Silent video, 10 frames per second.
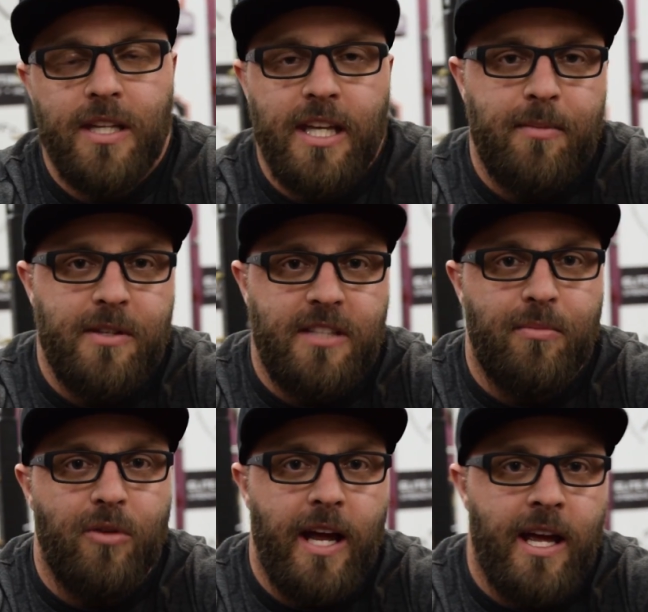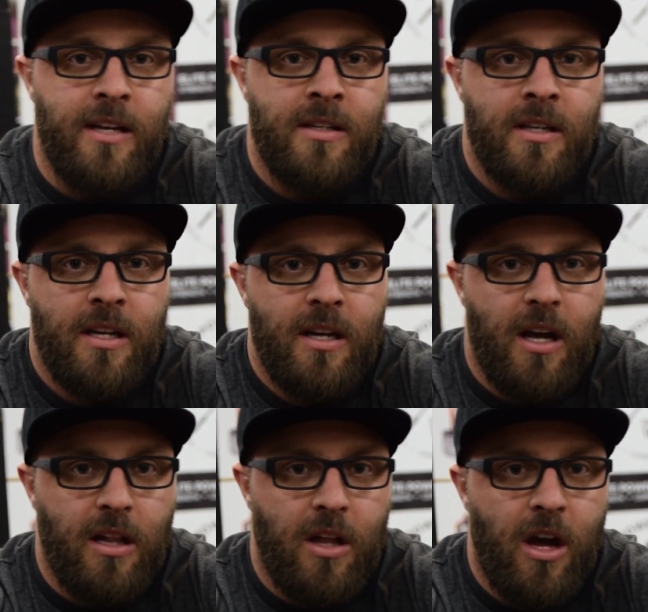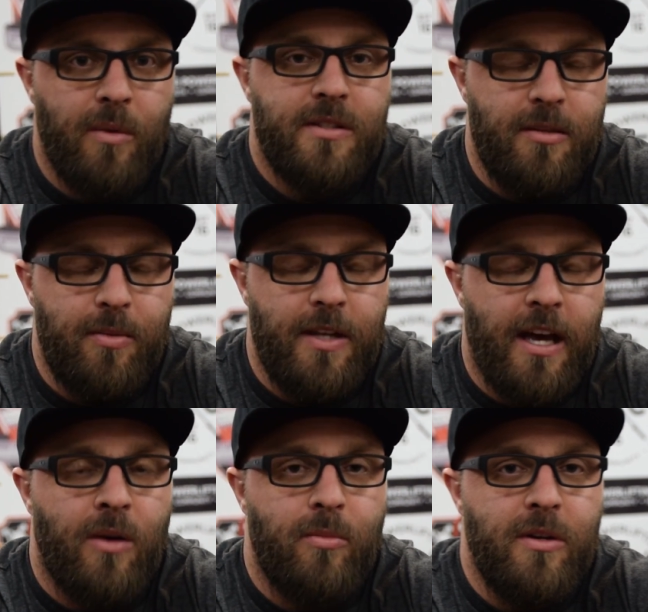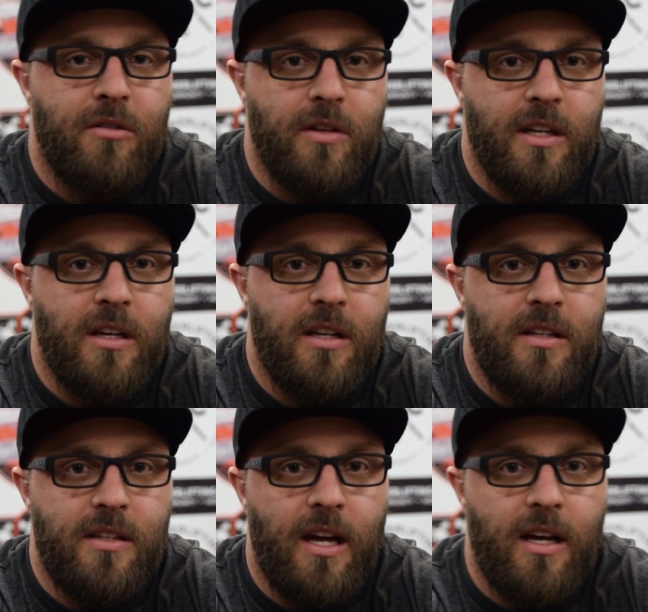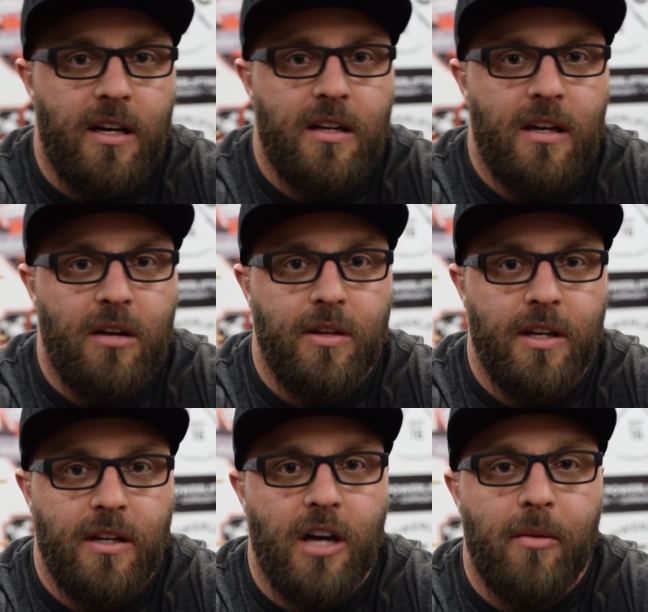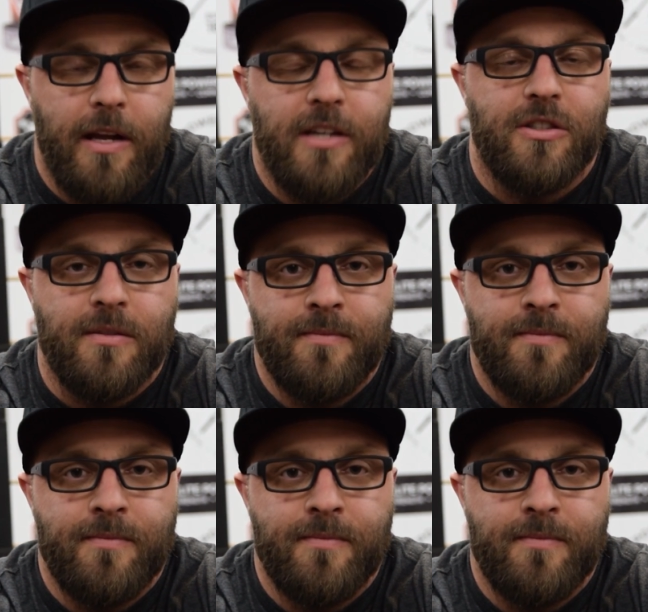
the EPC brand along with CPL will be a really good combination.